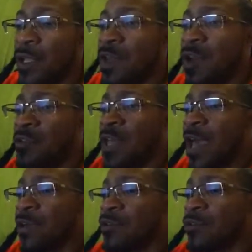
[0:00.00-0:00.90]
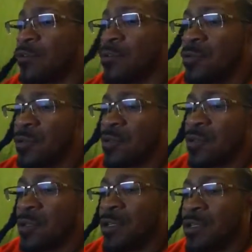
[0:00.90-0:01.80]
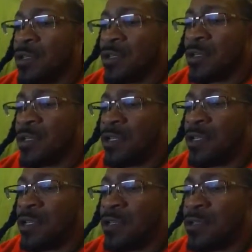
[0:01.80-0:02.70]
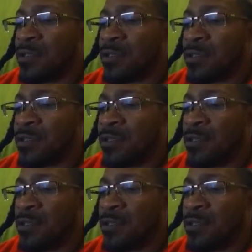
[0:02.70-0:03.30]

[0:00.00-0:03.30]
And all you got to do is